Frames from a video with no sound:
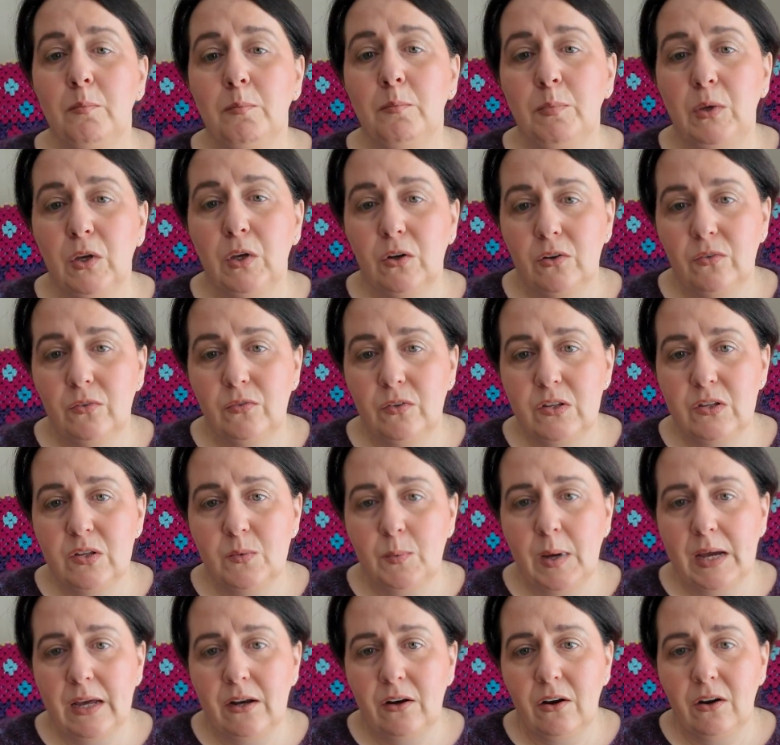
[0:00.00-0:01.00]
Beautiful
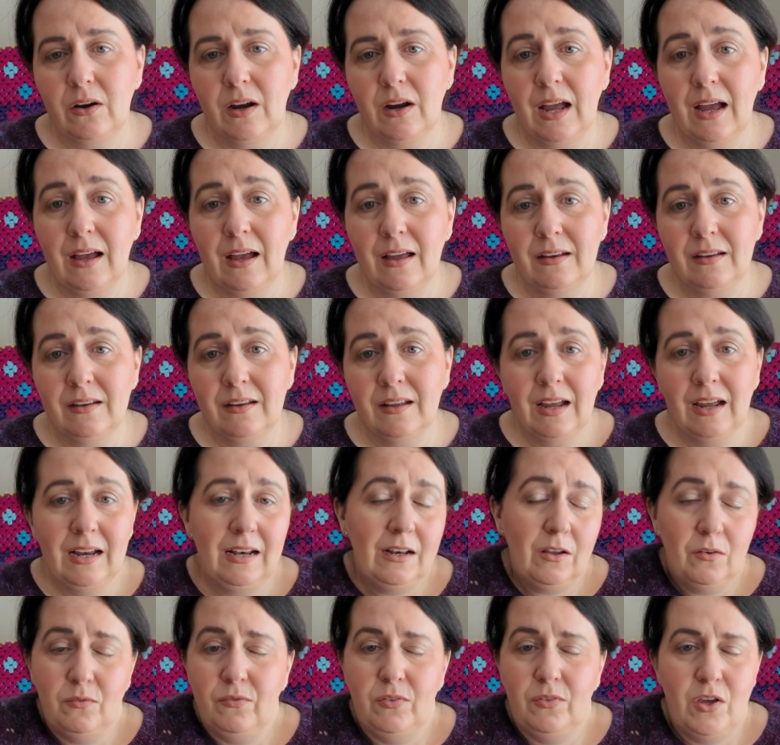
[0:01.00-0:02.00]
sweater, and I
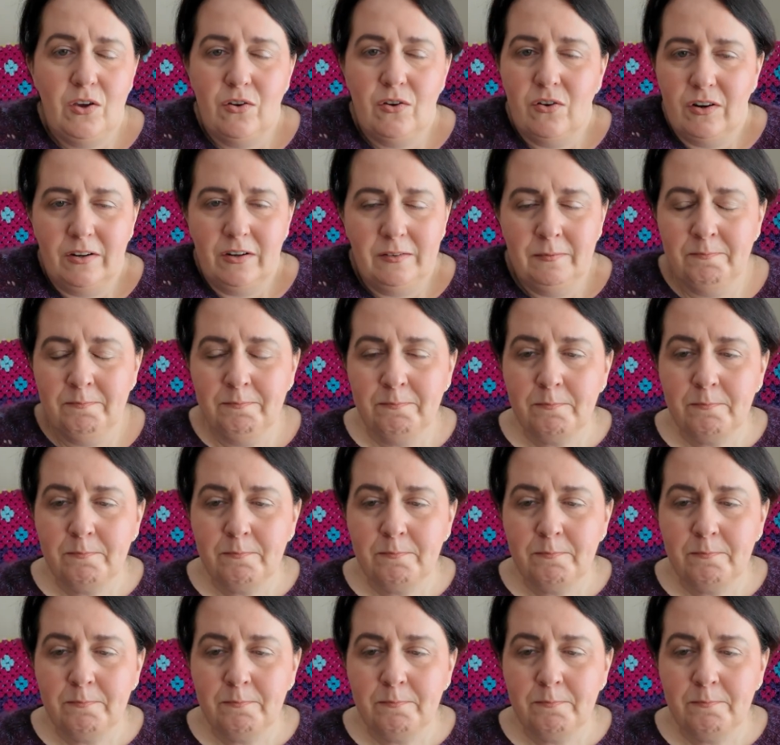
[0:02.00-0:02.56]
love the yarn.